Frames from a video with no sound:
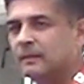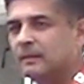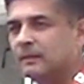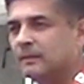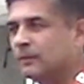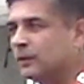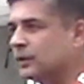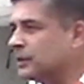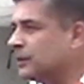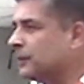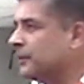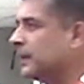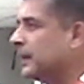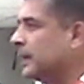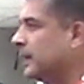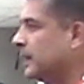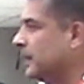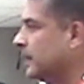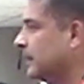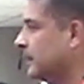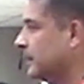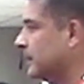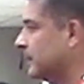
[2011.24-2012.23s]
was a
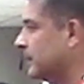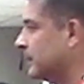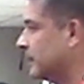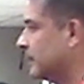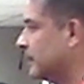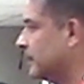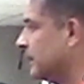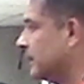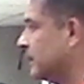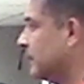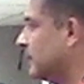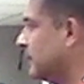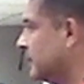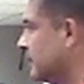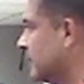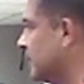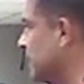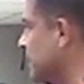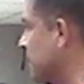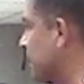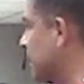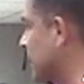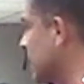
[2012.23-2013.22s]
very
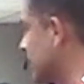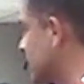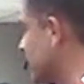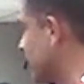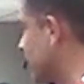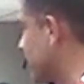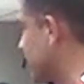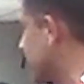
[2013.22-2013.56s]
impulsive